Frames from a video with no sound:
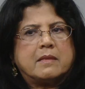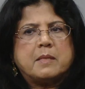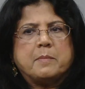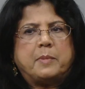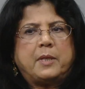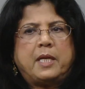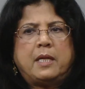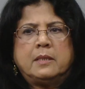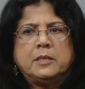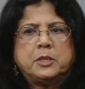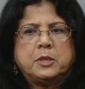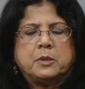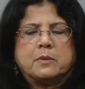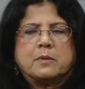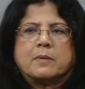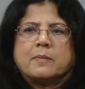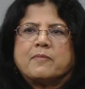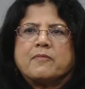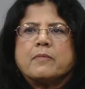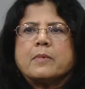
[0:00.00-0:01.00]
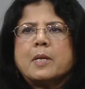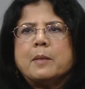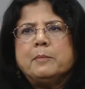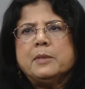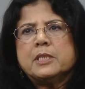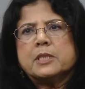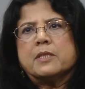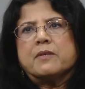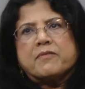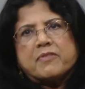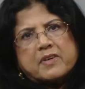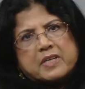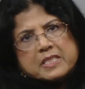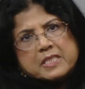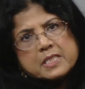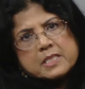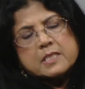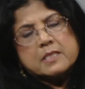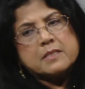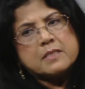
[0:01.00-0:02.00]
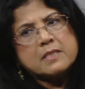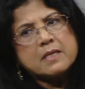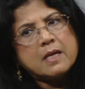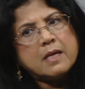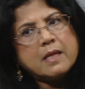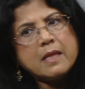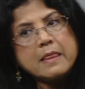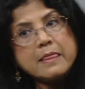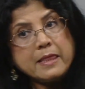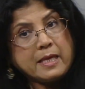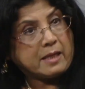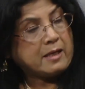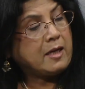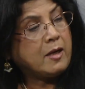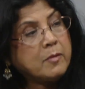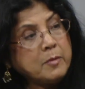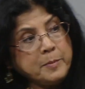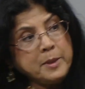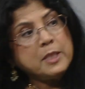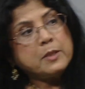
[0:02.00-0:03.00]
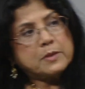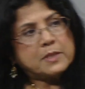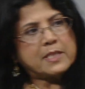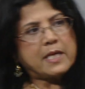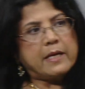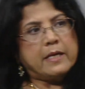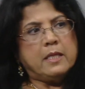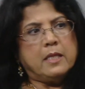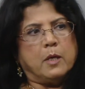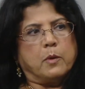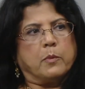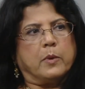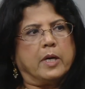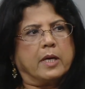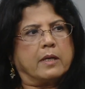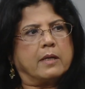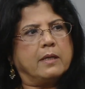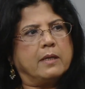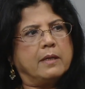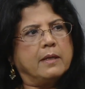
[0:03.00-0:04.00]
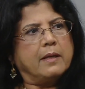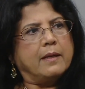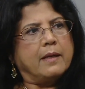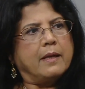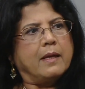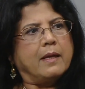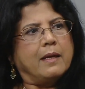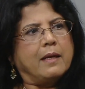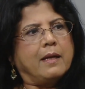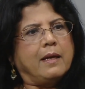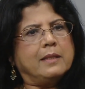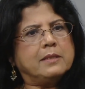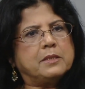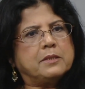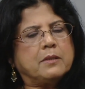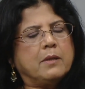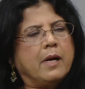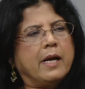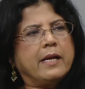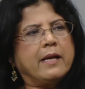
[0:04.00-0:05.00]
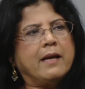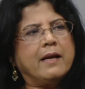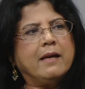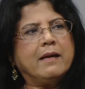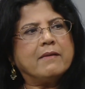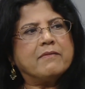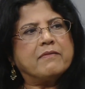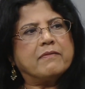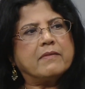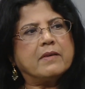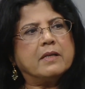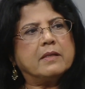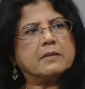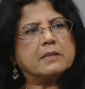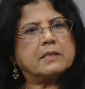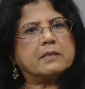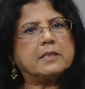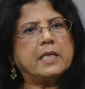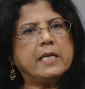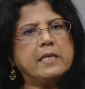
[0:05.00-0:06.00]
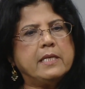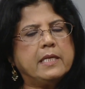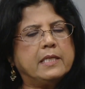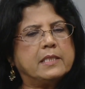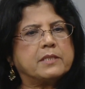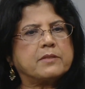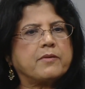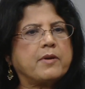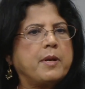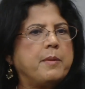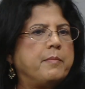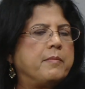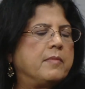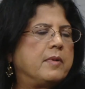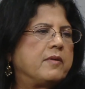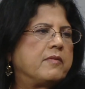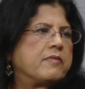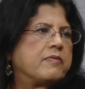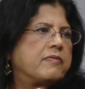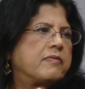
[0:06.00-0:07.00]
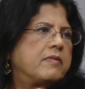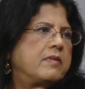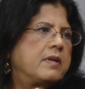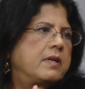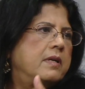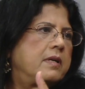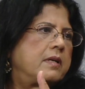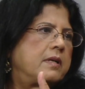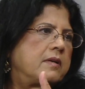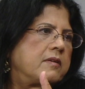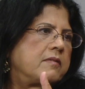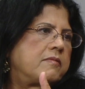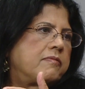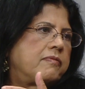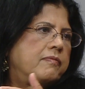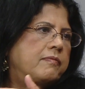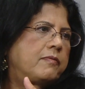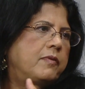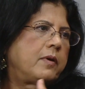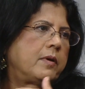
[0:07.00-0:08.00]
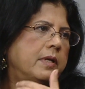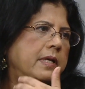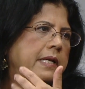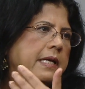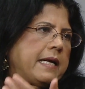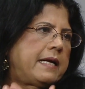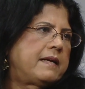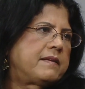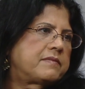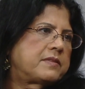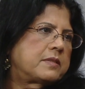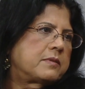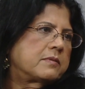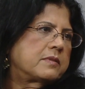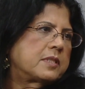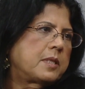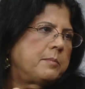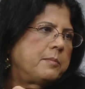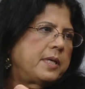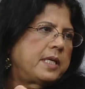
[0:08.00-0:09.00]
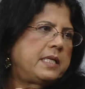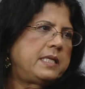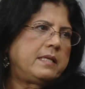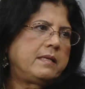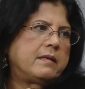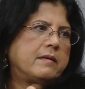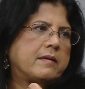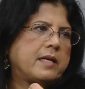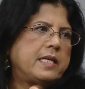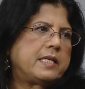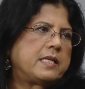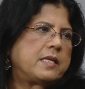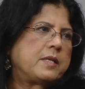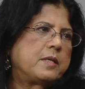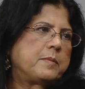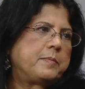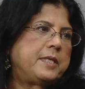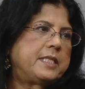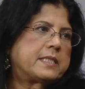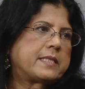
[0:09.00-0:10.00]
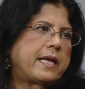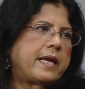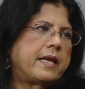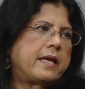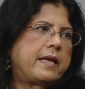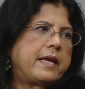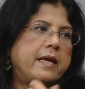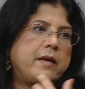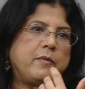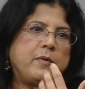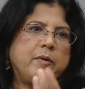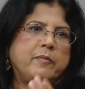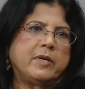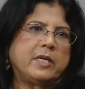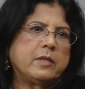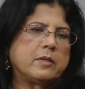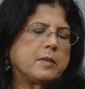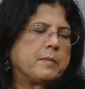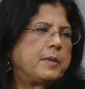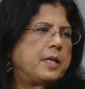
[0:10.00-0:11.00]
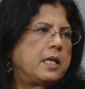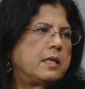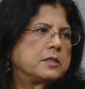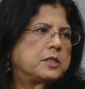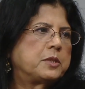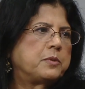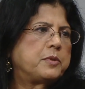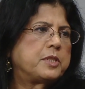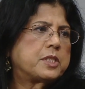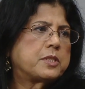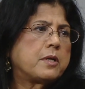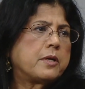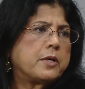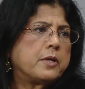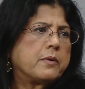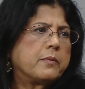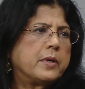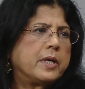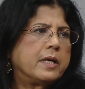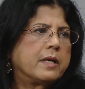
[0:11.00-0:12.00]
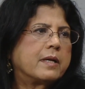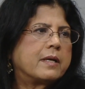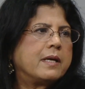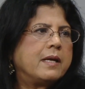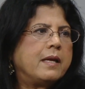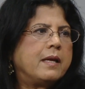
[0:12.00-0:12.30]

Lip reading: the Bellagio Commission, for instance, they allowed me to sign the work. And so I have a steady stream of photographs or somebody writing to me saying, hey, we went to the Bellagio, we saw your work.